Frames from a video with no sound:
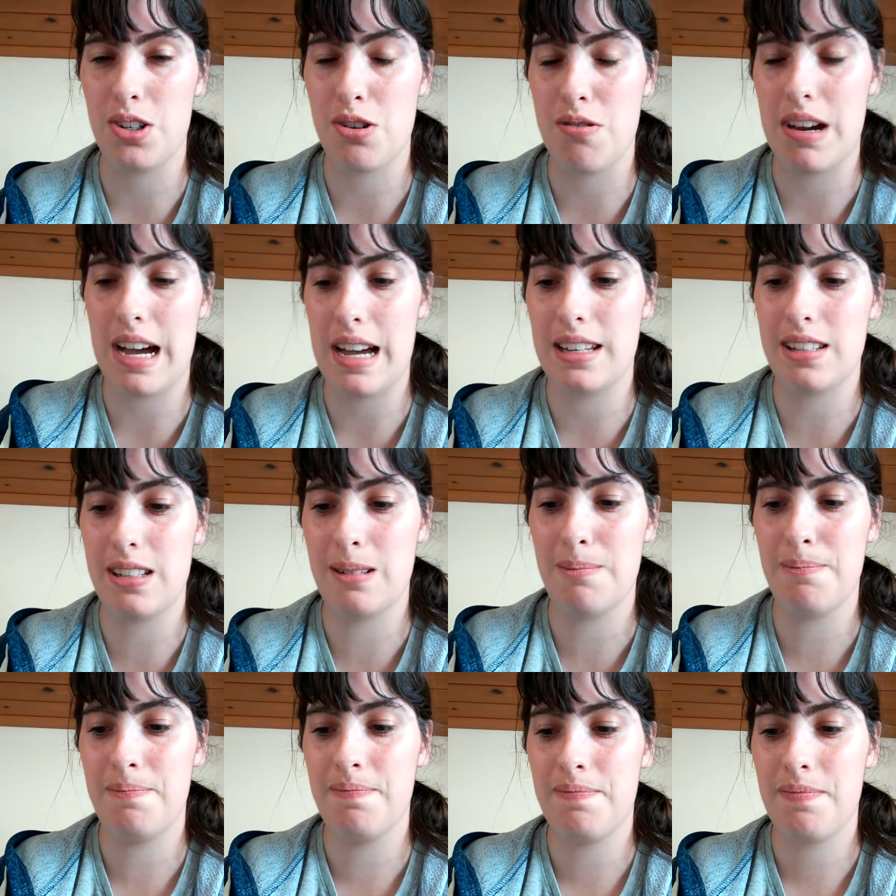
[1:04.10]
to it as.
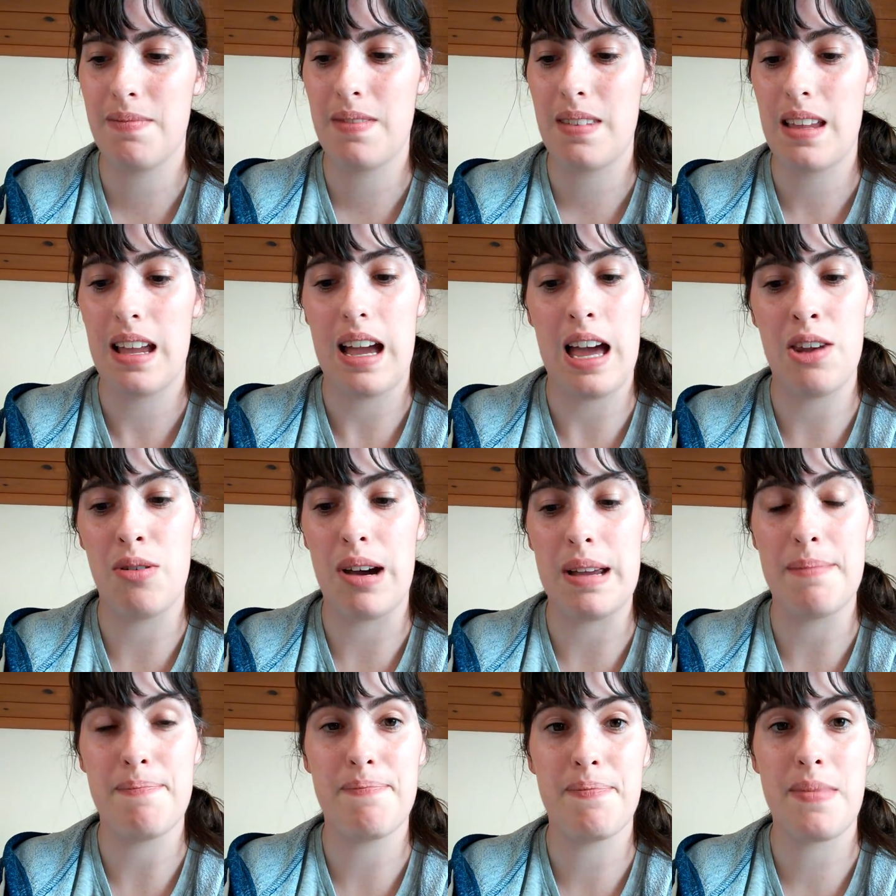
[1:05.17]
Anyway,
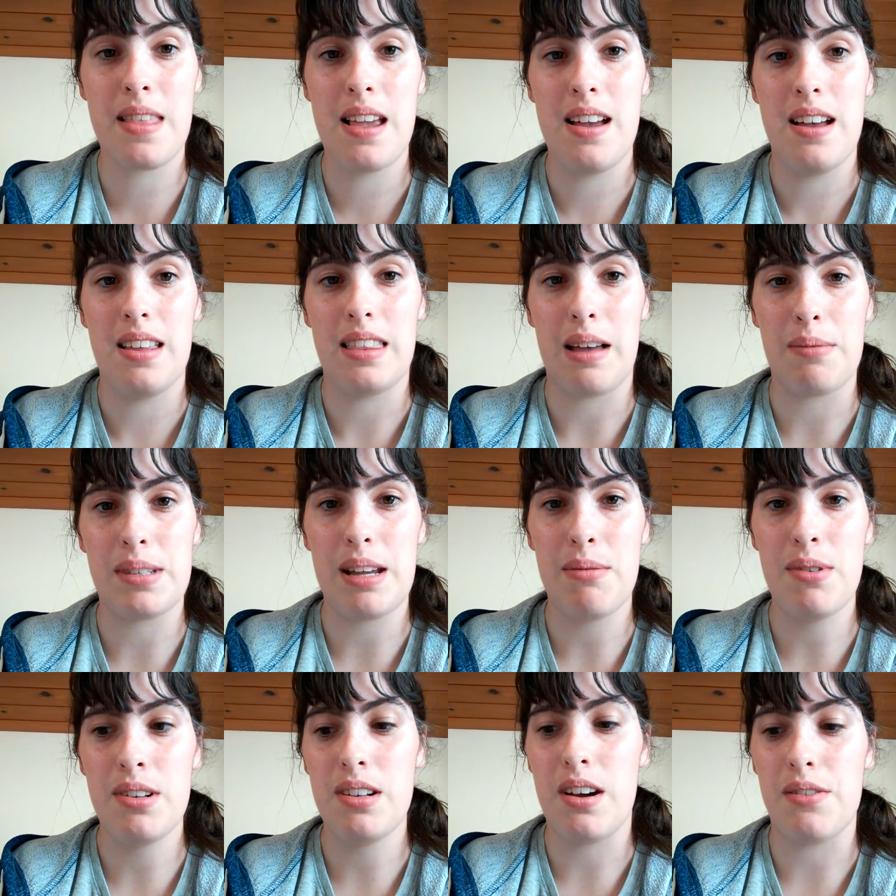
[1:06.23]
that was that
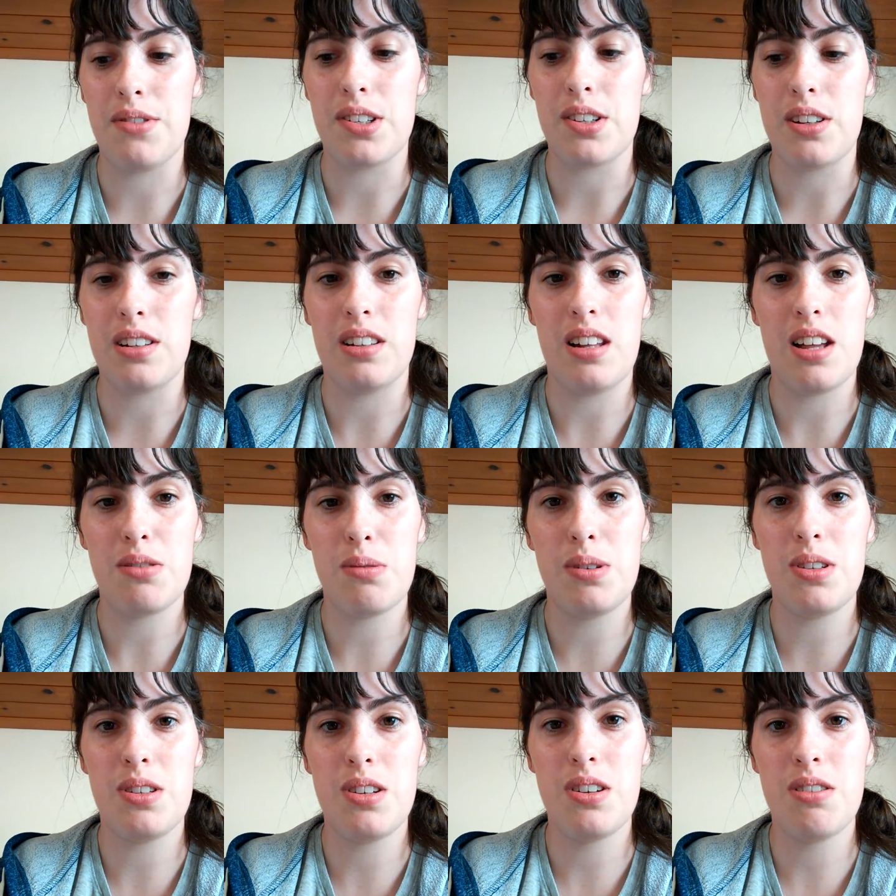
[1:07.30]
one. I've just got the last one
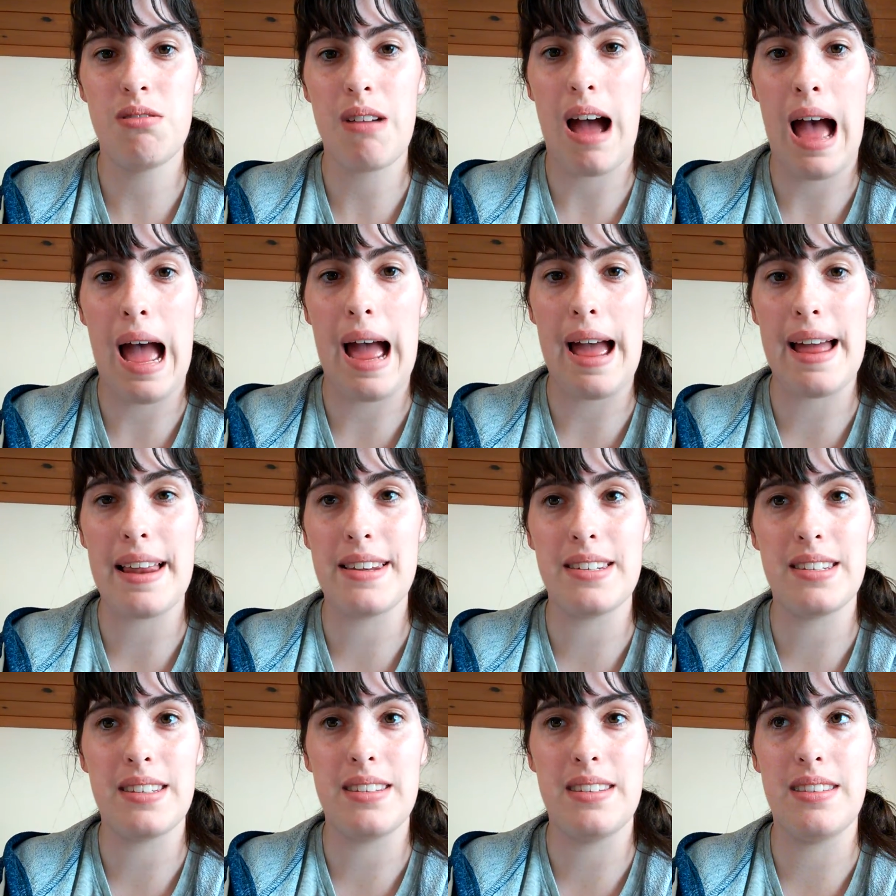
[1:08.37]
to do,
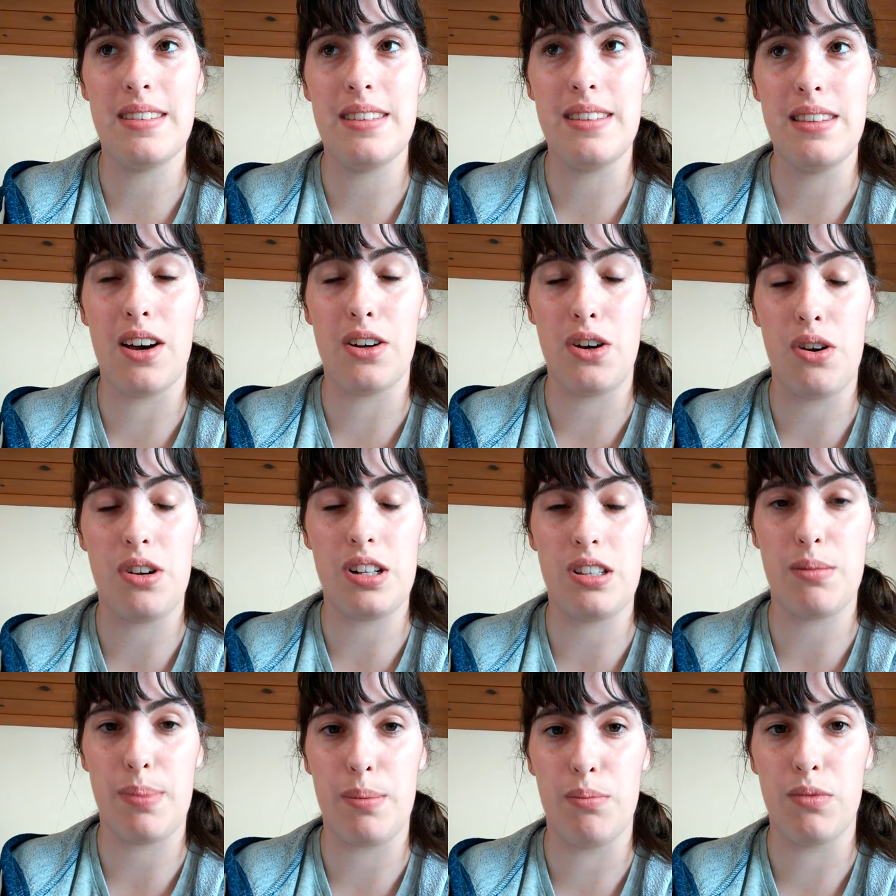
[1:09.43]
and I know these
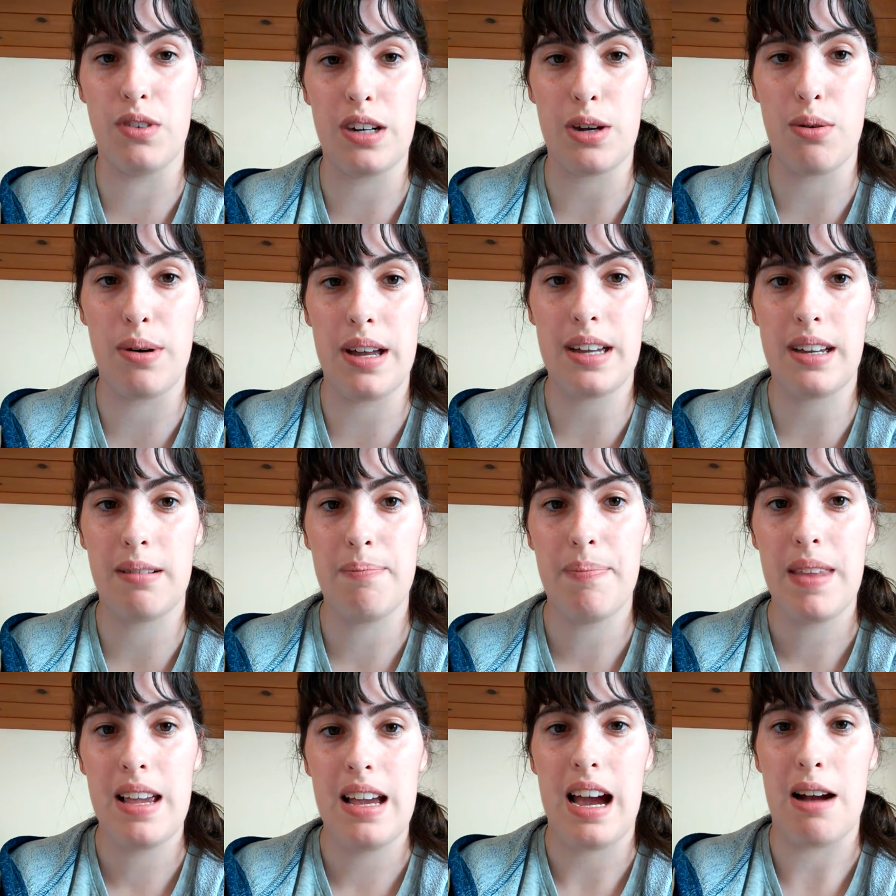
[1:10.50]
have been really quick
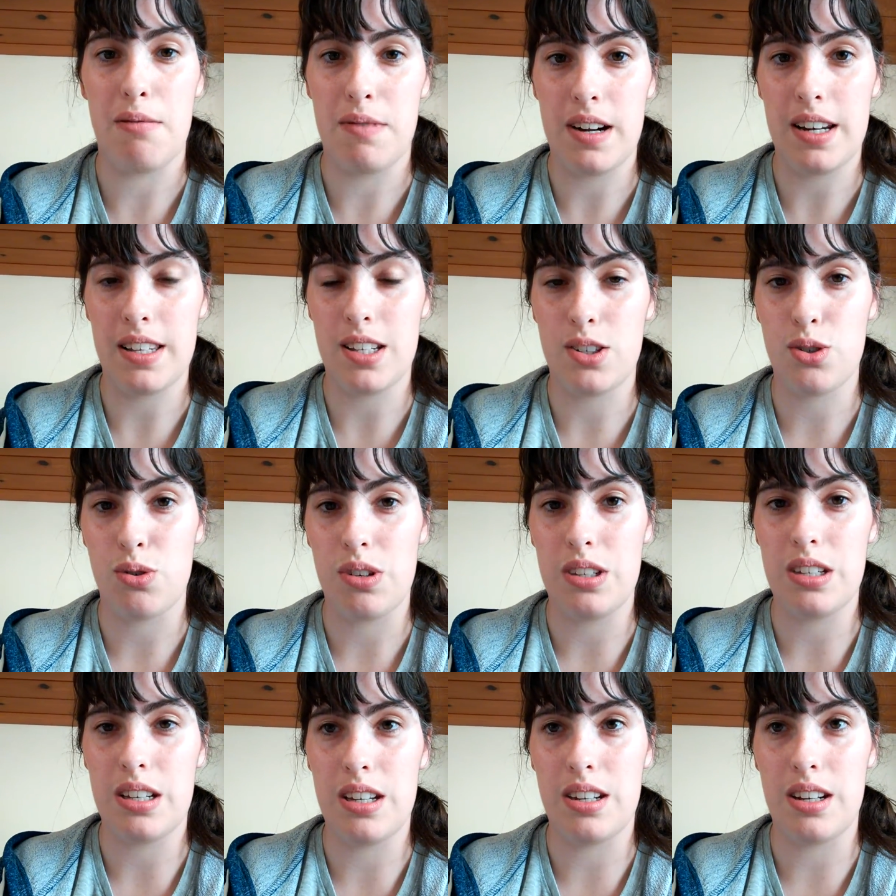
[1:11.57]
and really
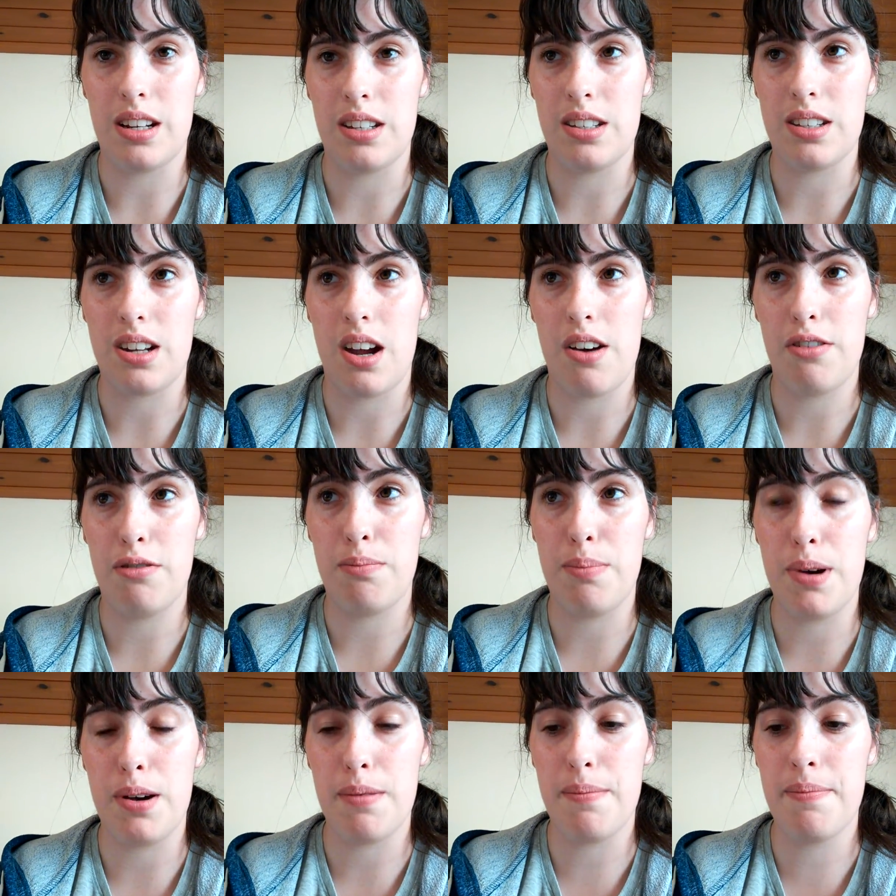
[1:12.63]
disjointed and stuff,
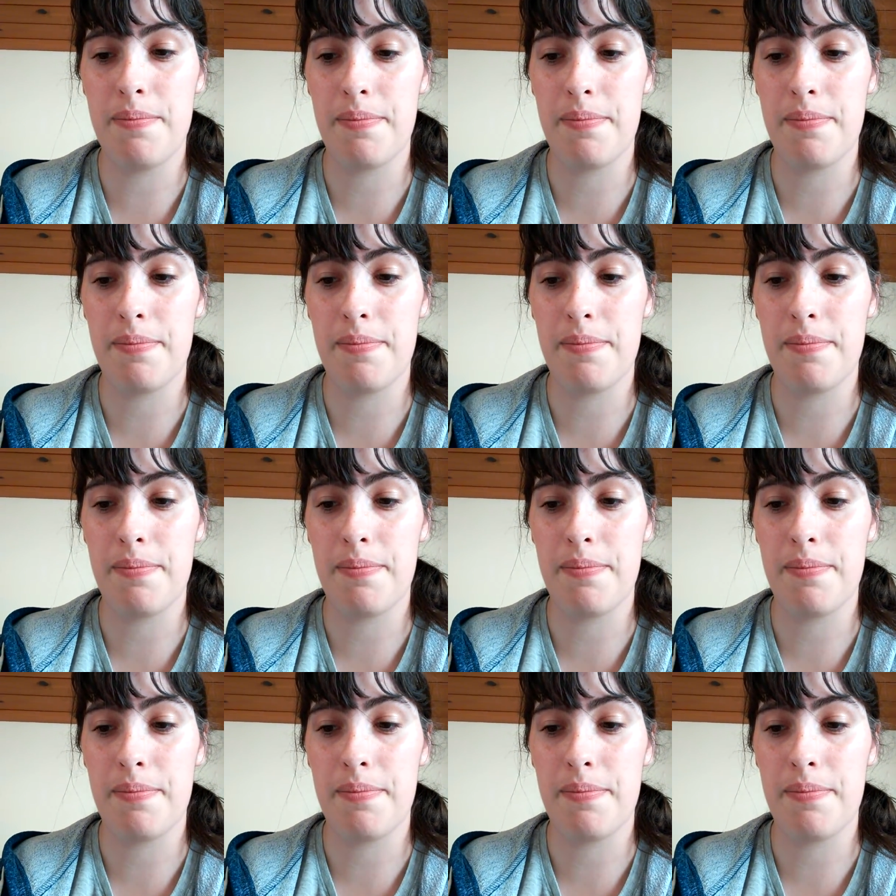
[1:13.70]
but